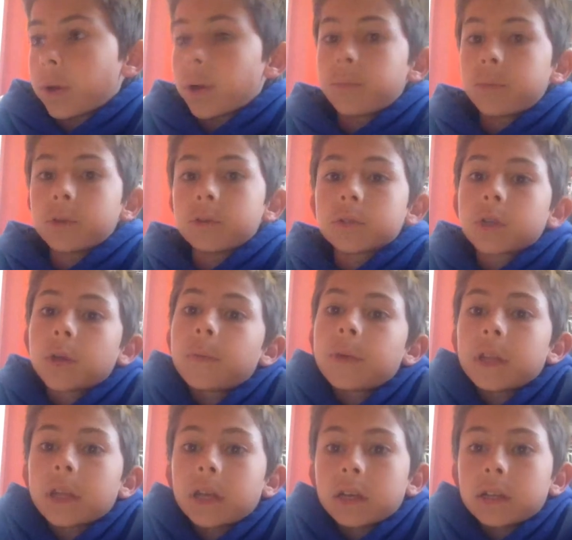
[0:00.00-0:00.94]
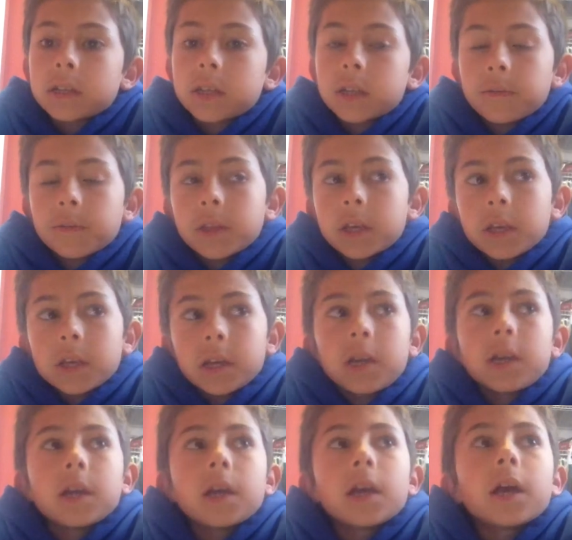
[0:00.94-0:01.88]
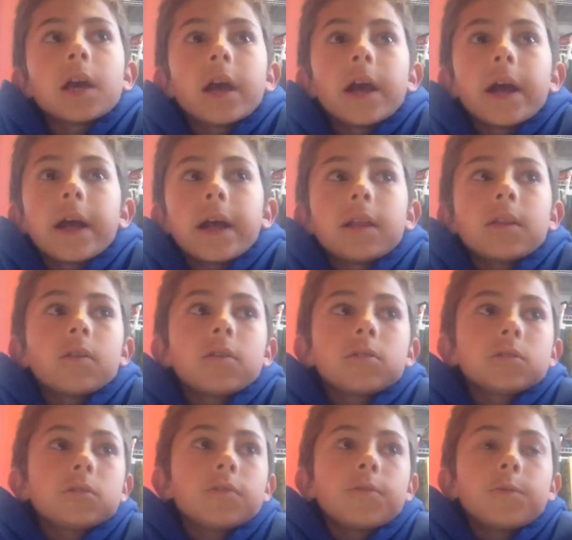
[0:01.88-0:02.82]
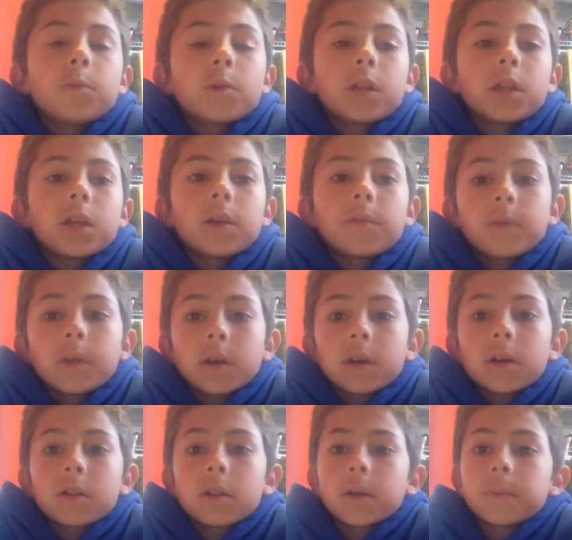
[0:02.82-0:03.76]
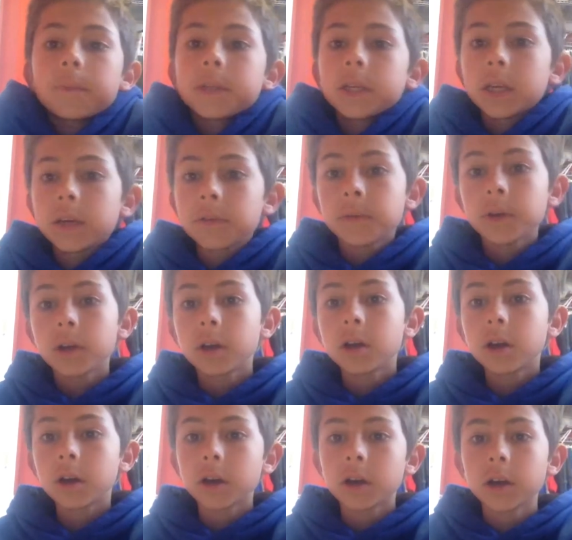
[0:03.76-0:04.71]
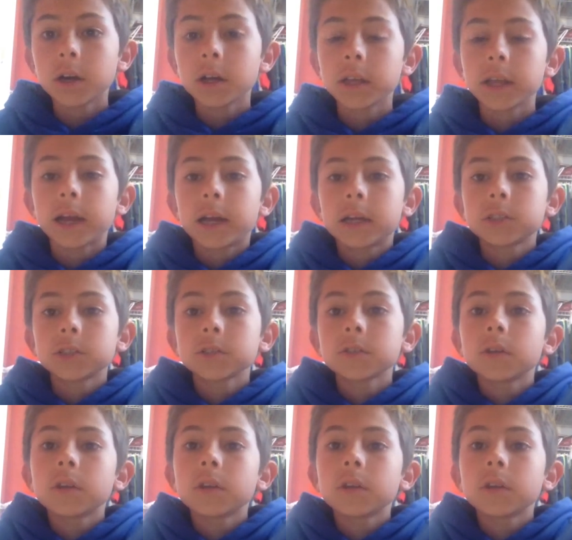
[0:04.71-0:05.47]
Blues, I mean, like, Team of the Year. And also, if you want to give me a club team or a national